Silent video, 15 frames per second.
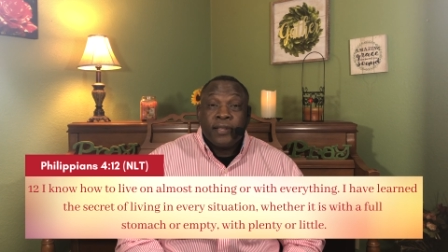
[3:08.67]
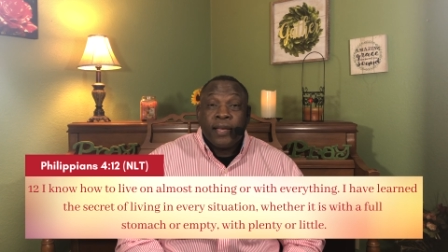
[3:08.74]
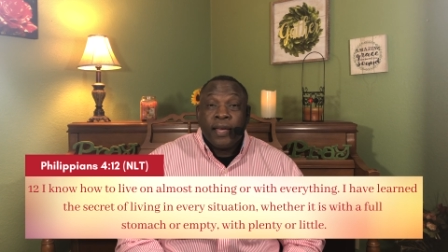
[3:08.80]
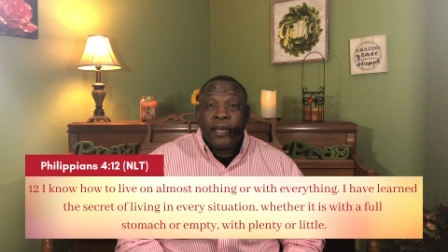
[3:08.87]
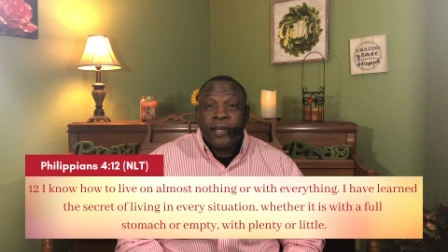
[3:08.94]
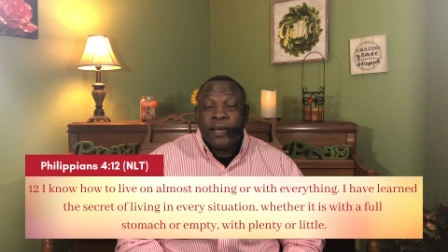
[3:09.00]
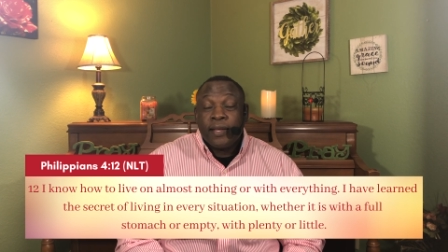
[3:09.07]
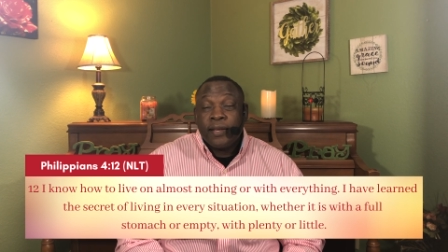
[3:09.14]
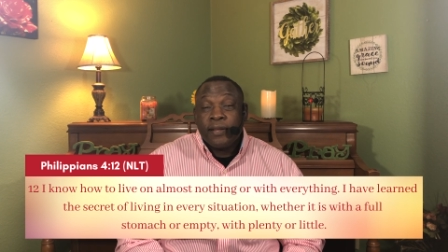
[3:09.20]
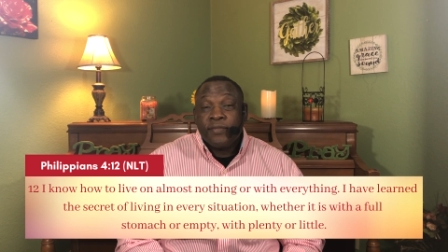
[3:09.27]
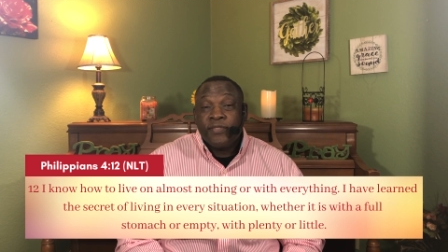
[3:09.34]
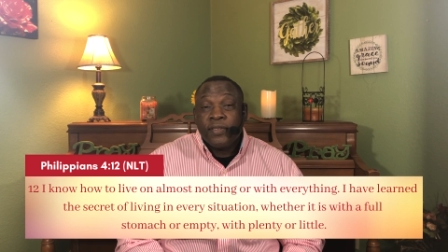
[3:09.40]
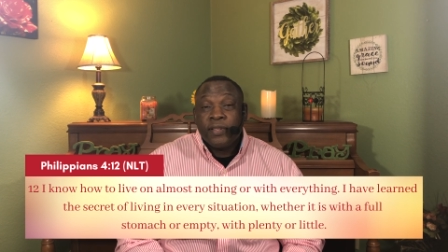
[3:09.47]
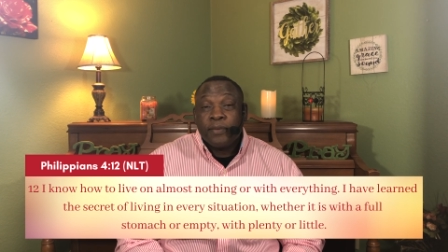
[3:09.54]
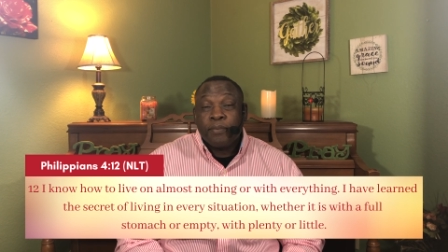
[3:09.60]
at, at,
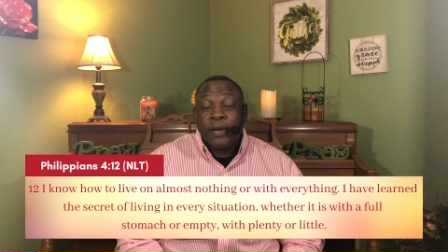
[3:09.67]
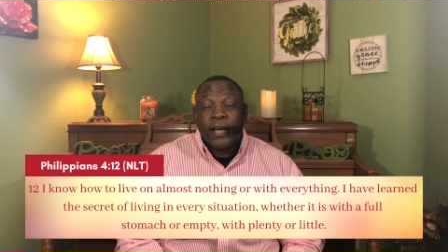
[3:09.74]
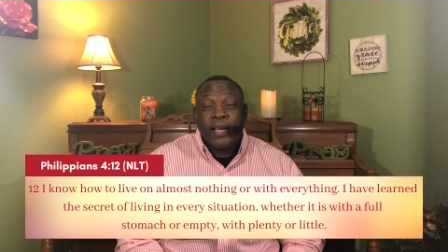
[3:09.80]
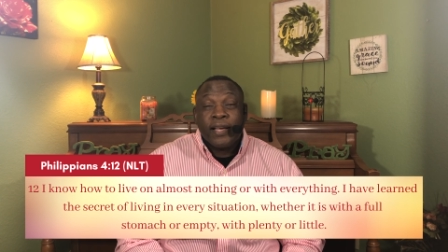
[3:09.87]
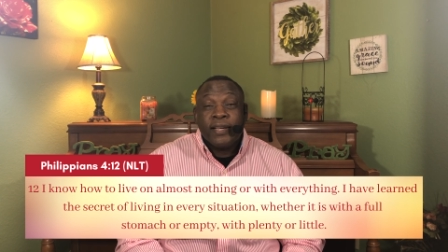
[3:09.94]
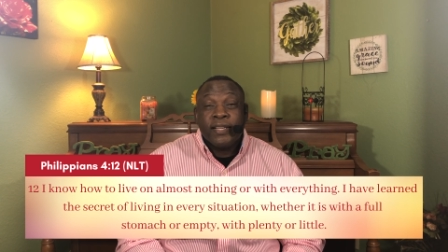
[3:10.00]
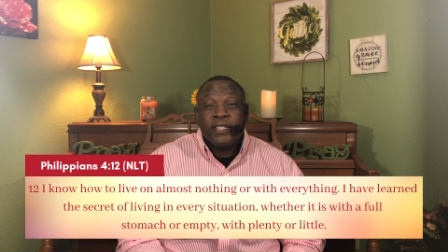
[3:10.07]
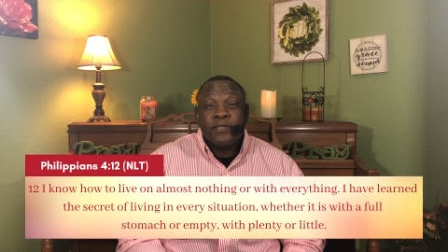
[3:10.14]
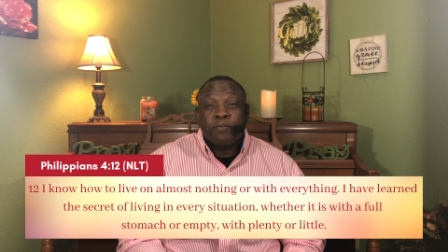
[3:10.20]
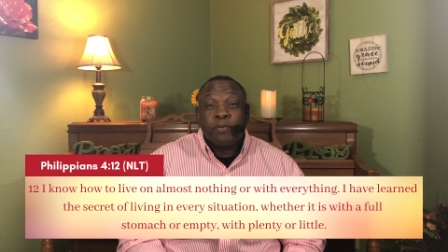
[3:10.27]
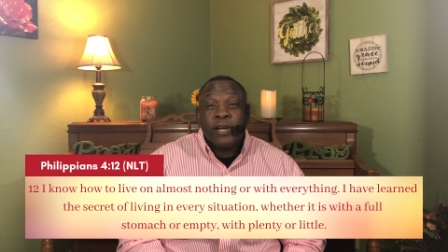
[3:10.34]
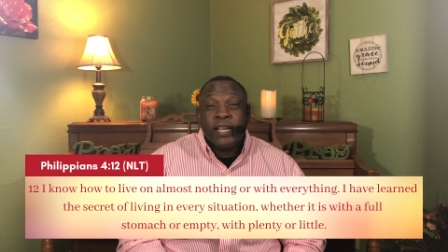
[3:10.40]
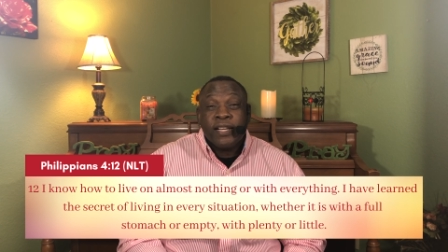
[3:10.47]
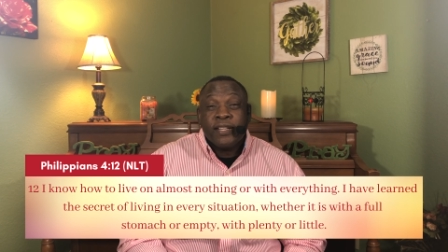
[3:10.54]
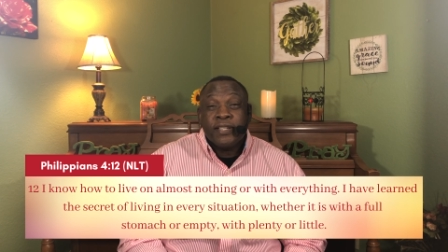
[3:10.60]
Philippi, and he's
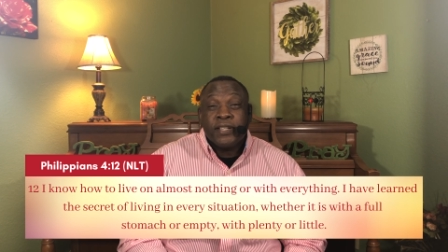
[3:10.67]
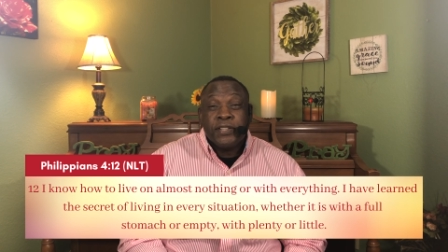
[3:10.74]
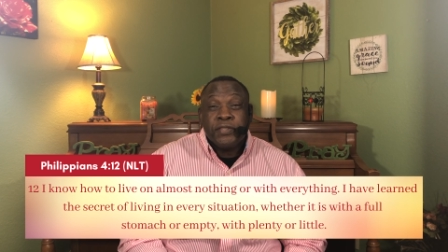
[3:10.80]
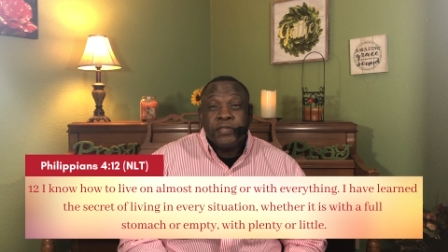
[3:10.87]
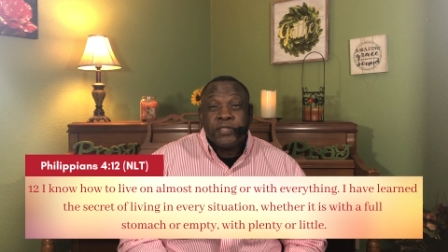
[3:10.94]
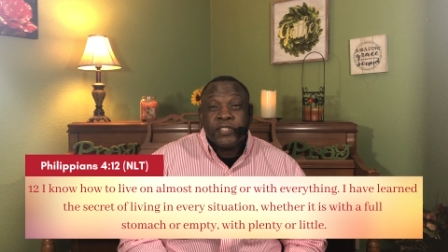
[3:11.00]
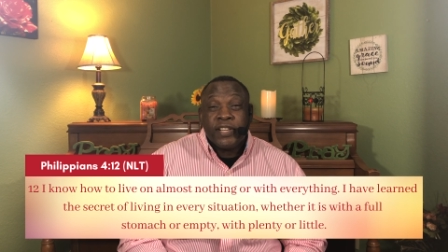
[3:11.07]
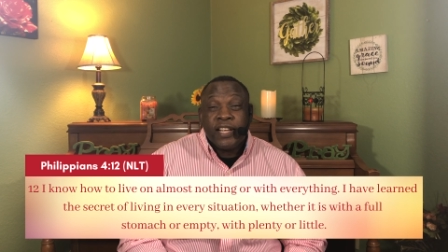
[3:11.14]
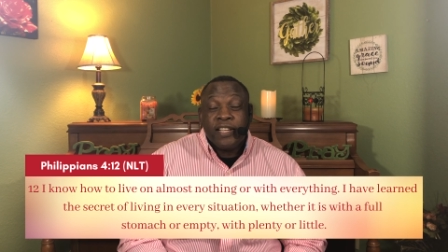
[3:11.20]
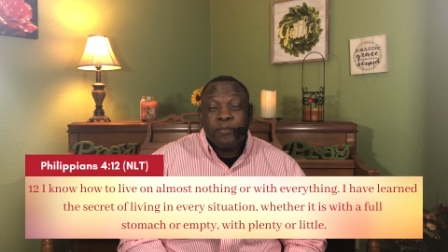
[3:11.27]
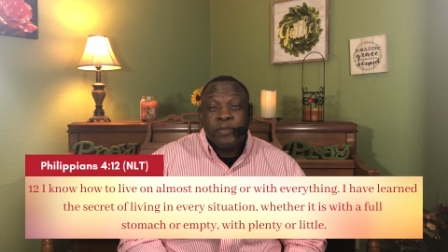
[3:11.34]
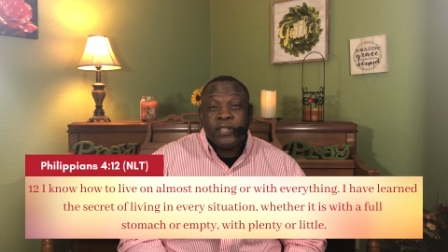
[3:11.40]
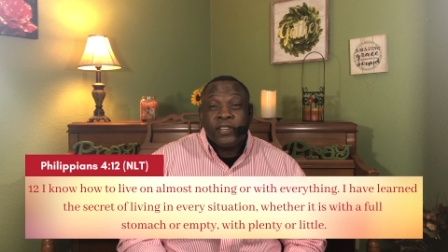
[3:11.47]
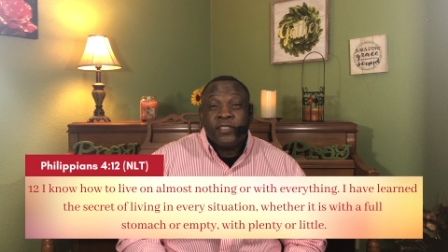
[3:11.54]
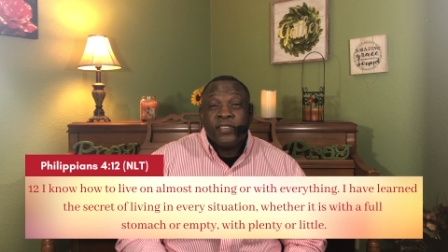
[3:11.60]
bringing understanding
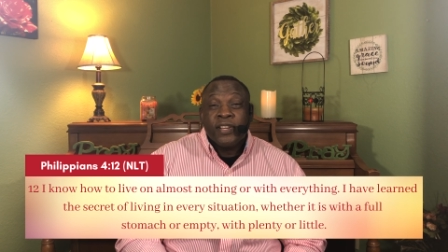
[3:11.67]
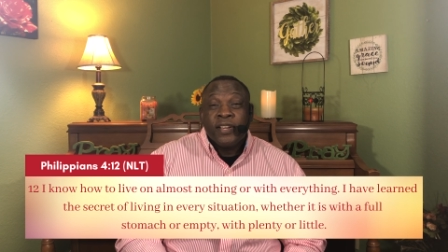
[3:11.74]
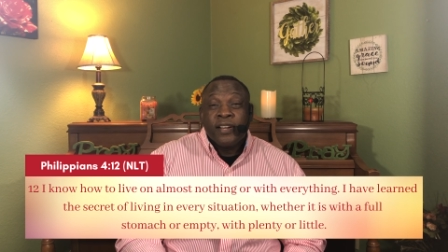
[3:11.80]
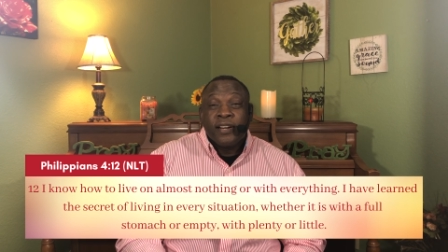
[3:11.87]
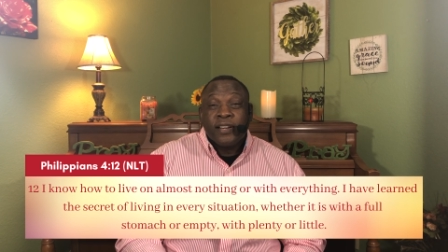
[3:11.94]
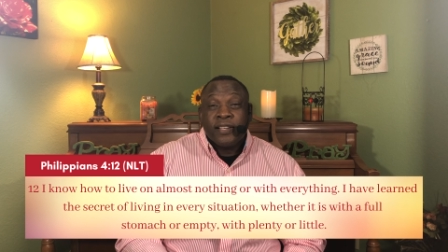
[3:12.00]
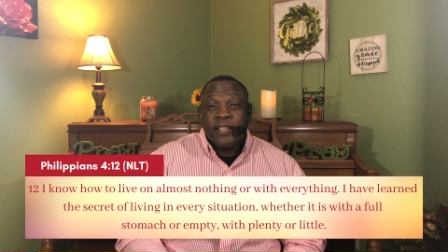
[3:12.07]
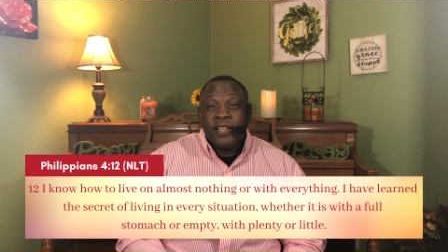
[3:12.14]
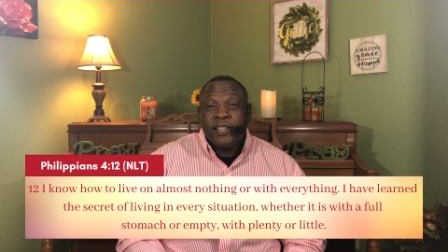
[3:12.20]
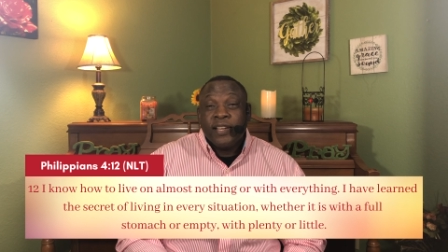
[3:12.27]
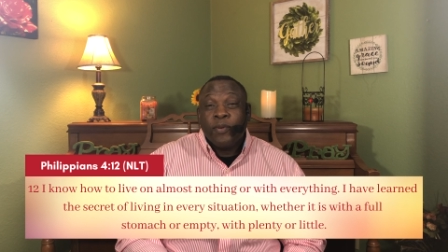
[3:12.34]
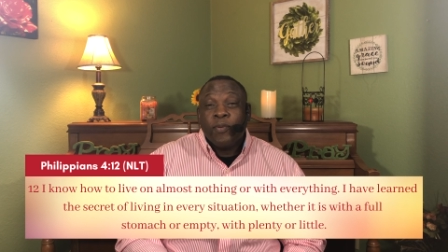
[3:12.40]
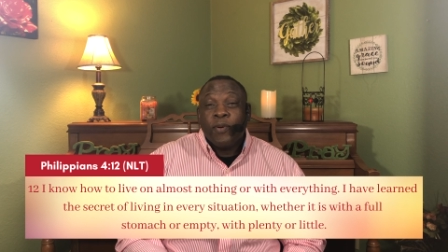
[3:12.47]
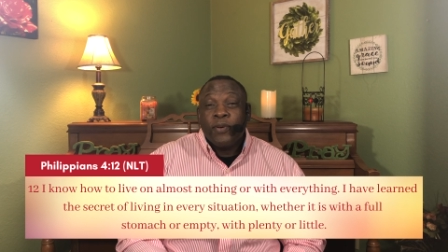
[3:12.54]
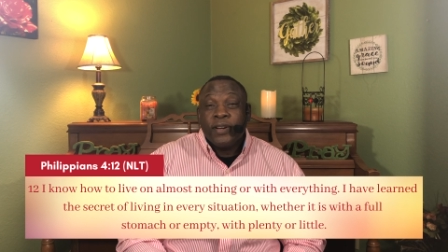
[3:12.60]
because again they
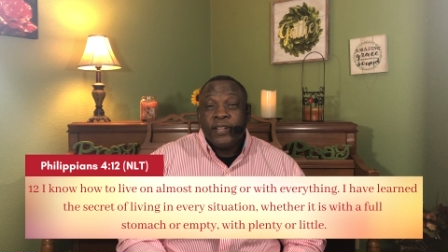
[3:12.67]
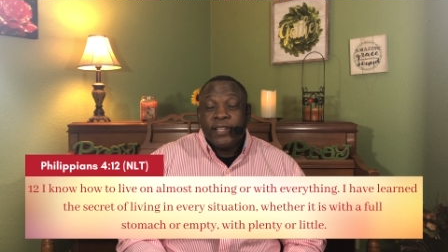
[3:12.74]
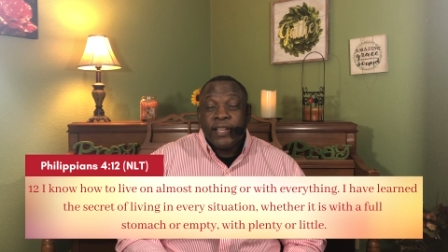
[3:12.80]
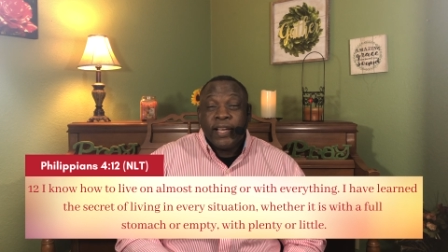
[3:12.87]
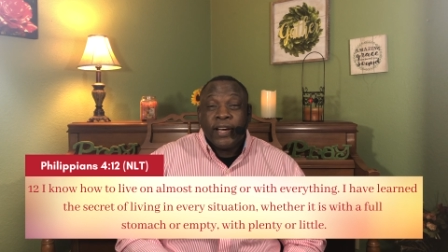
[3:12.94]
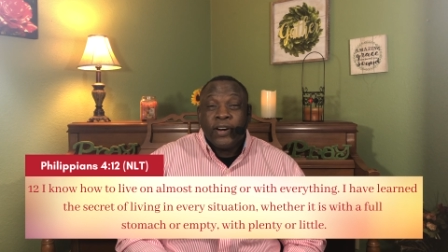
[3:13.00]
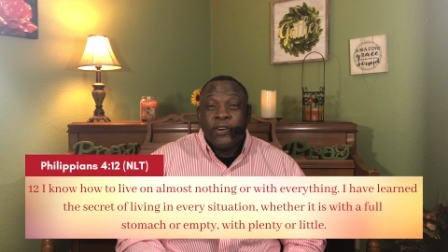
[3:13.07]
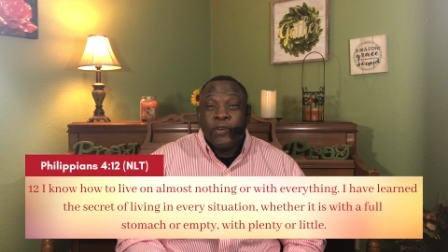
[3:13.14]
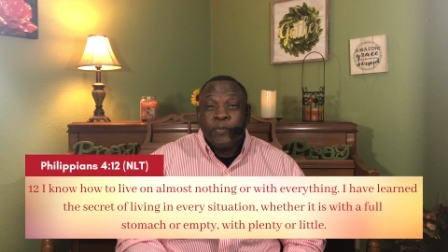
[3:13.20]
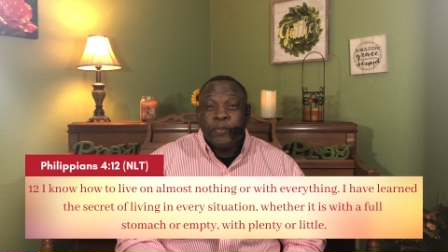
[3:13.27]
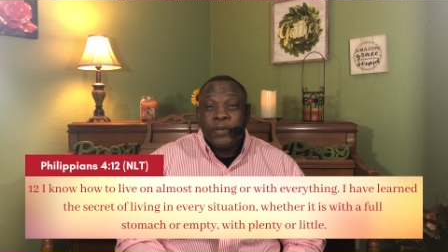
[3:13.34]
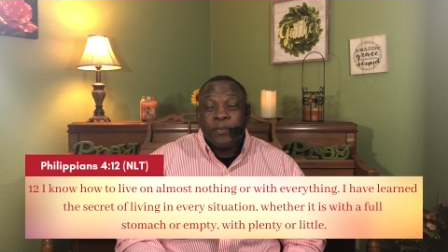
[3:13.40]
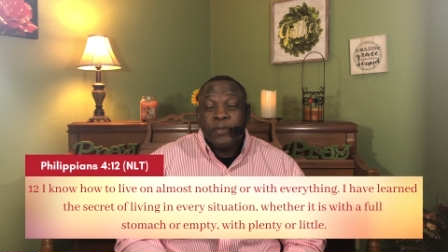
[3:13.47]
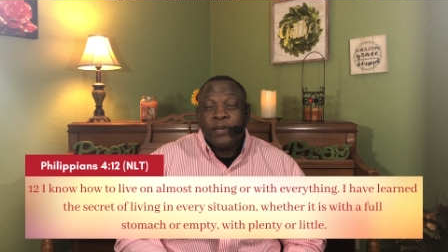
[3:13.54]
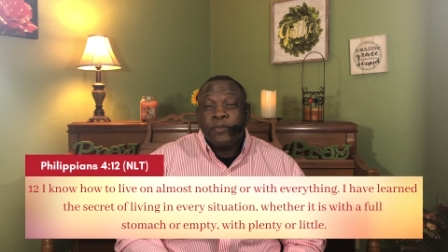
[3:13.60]
wanted to help
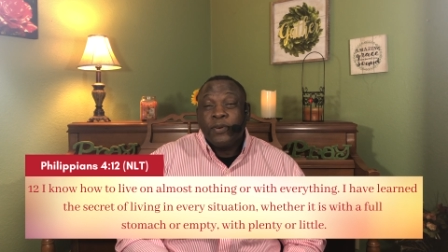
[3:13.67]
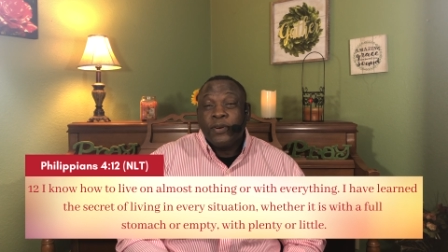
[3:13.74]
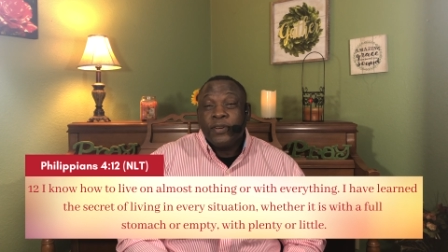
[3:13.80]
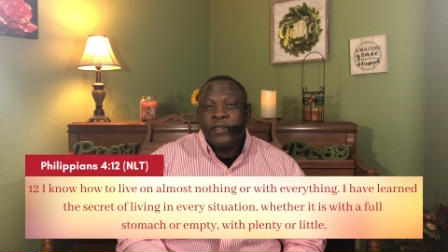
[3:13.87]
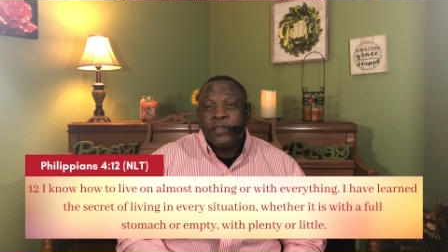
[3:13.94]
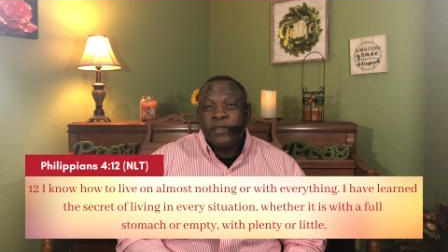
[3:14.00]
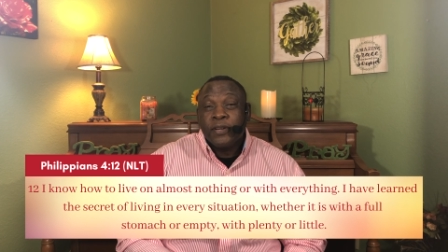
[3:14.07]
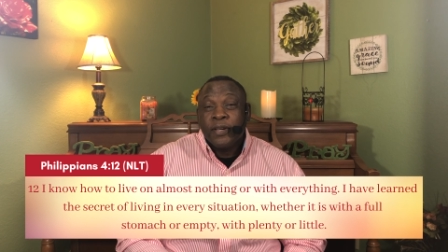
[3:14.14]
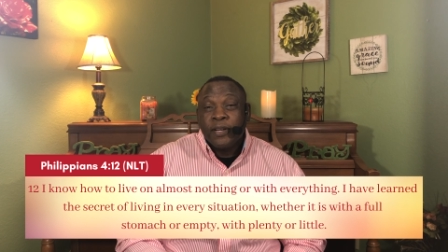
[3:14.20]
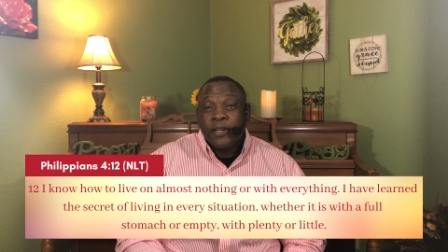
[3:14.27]
him, they wanted to